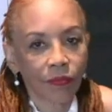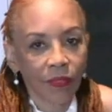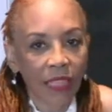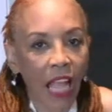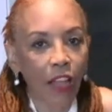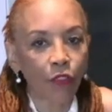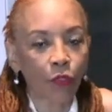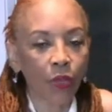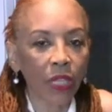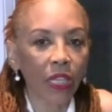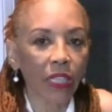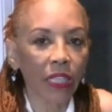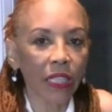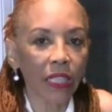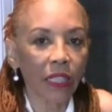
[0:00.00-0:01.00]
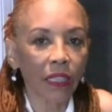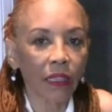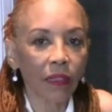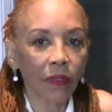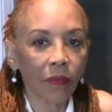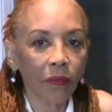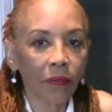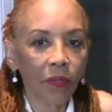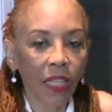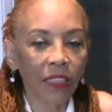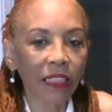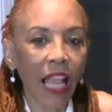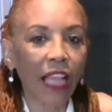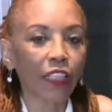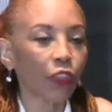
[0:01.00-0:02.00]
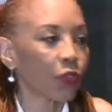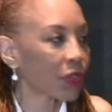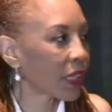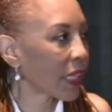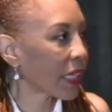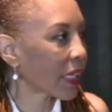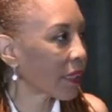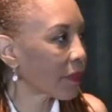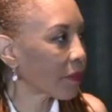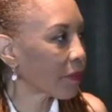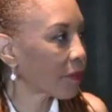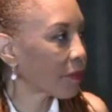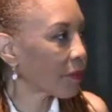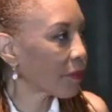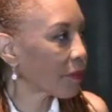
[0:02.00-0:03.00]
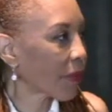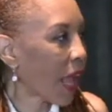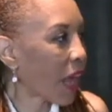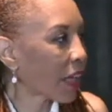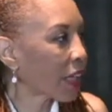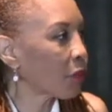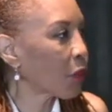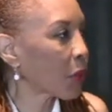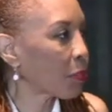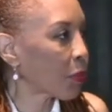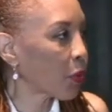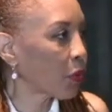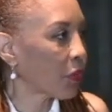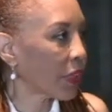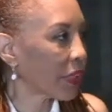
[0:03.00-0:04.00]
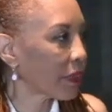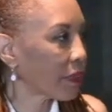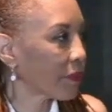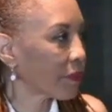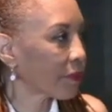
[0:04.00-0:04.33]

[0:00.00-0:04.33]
Not really. It's how you see it. How can we prove it?